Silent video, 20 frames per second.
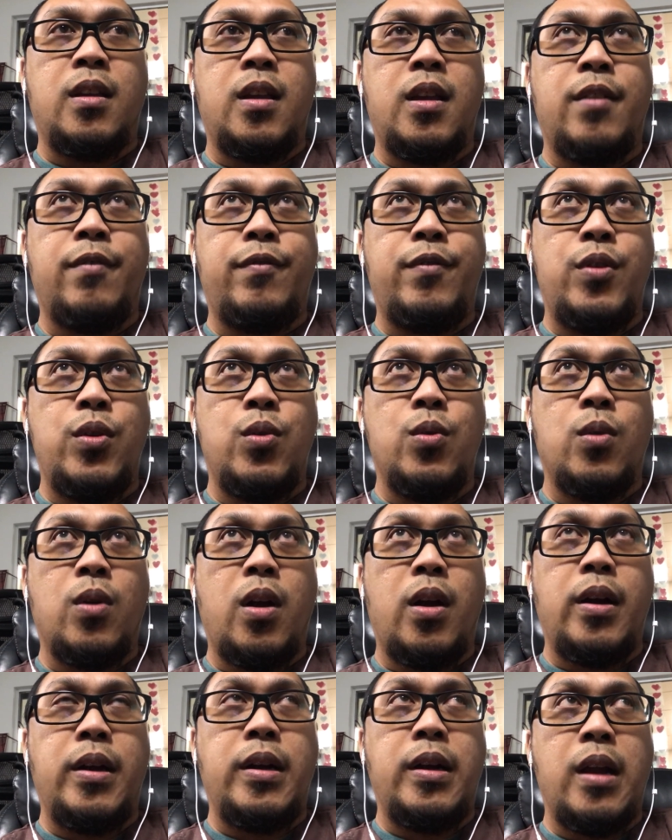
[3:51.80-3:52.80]
if you
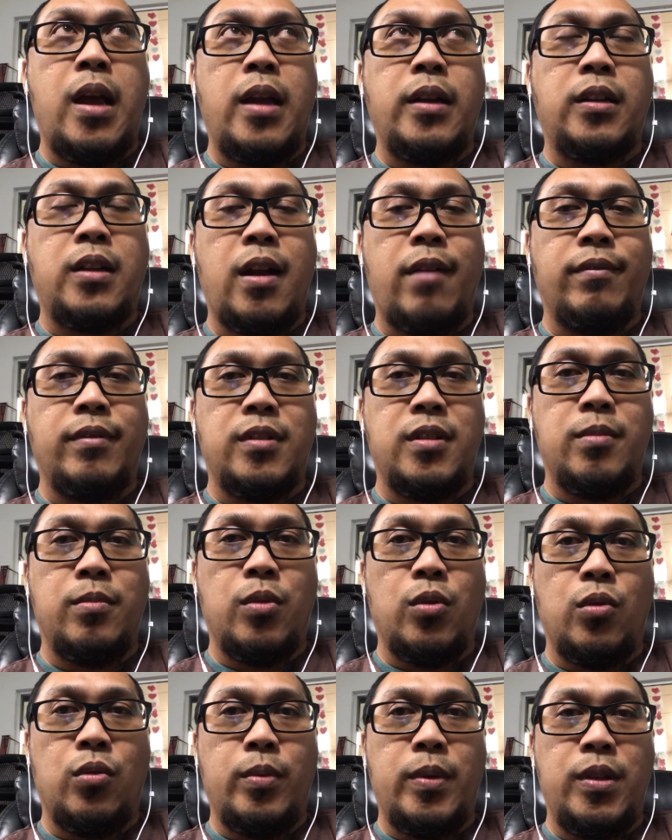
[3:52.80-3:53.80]
are not
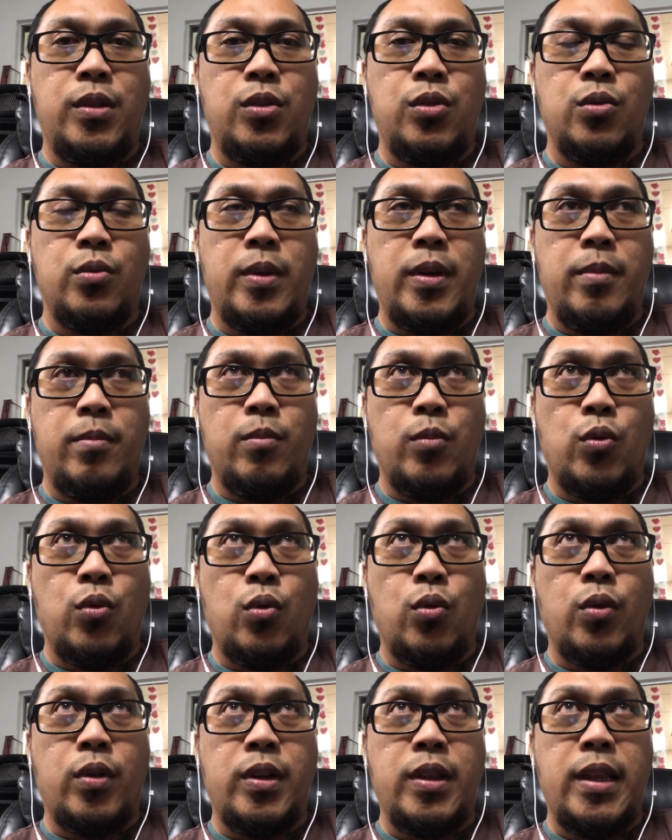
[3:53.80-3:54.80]
comfortable with doing
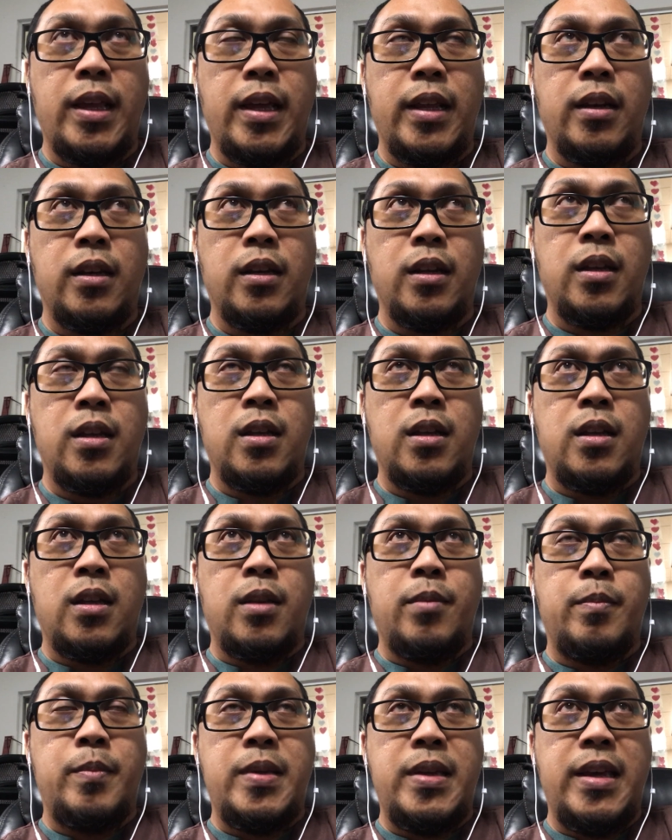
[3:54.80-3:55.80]
more than
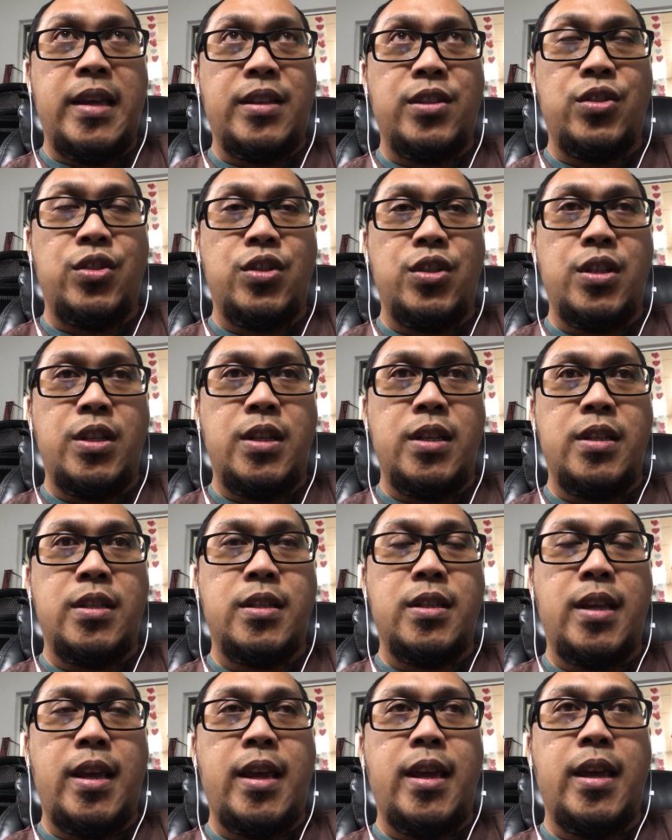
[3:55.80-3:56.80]

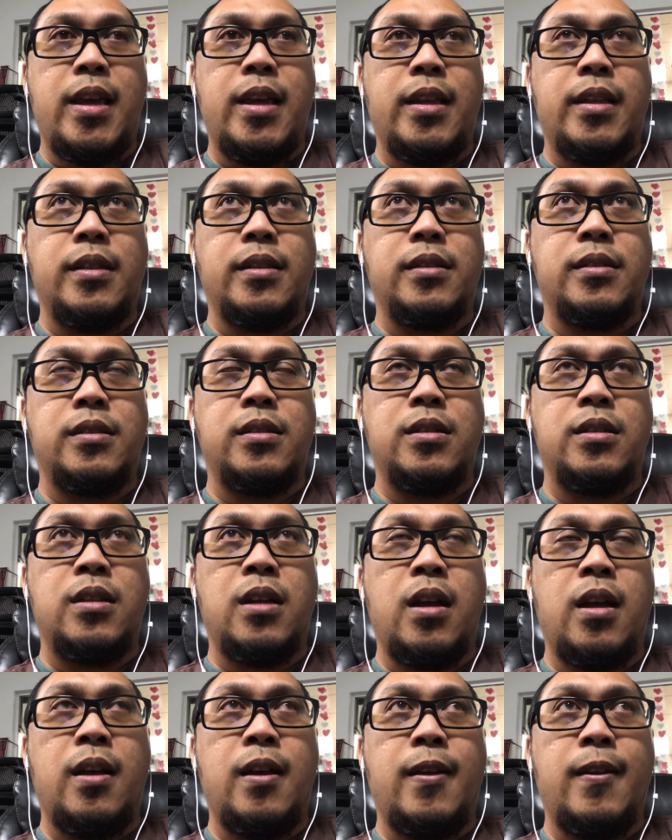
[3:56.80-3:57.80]
PSGs and
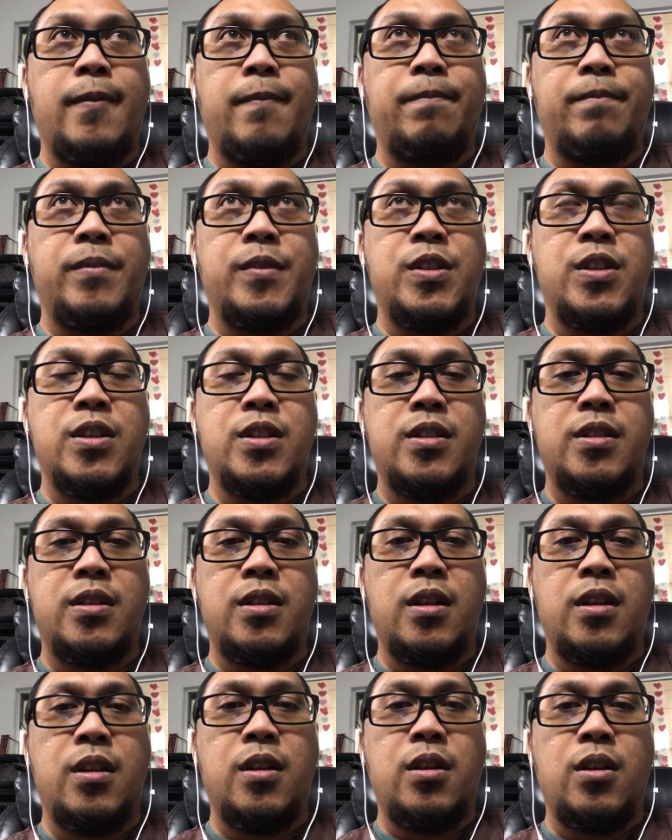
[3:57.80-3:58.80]
um, just
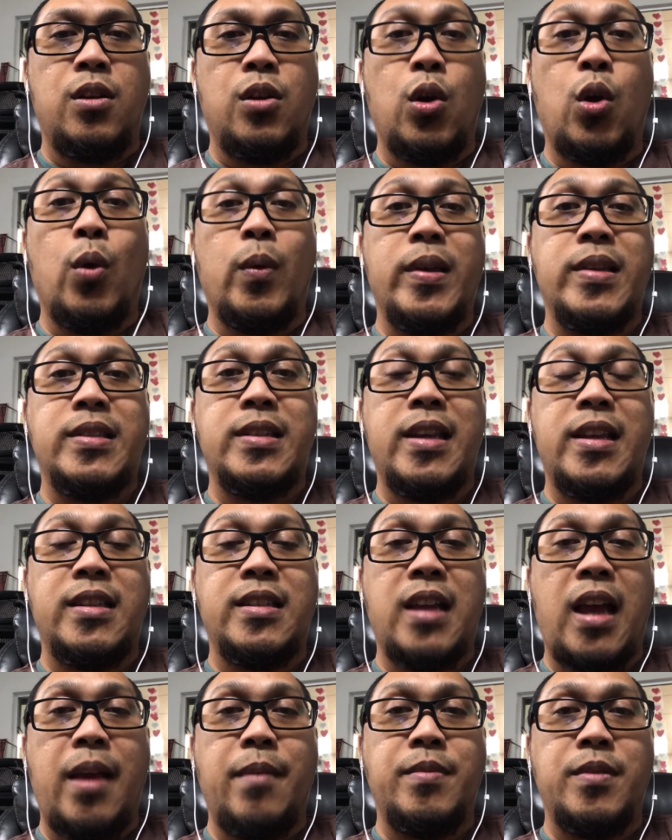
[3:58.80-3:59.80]
OSA oh,
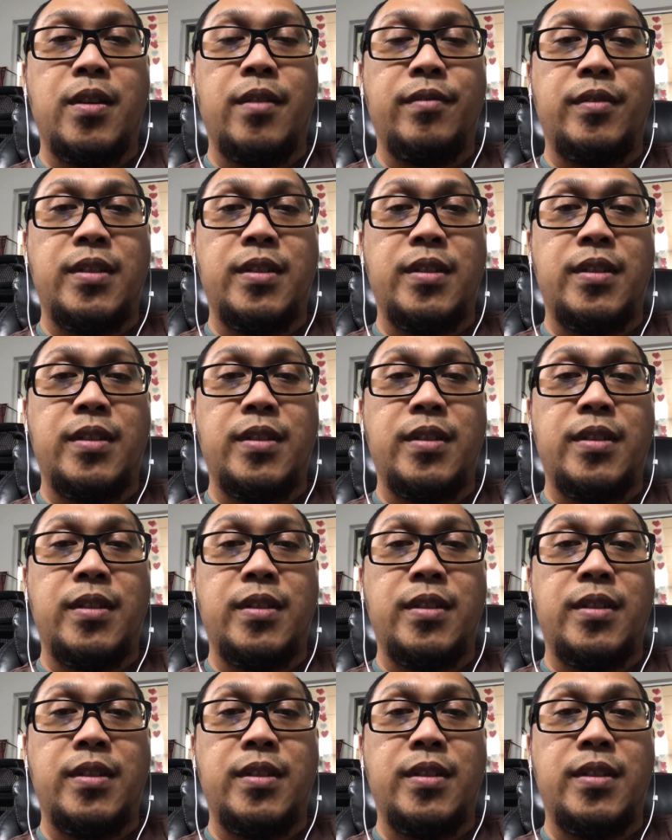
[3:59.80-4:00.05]
types of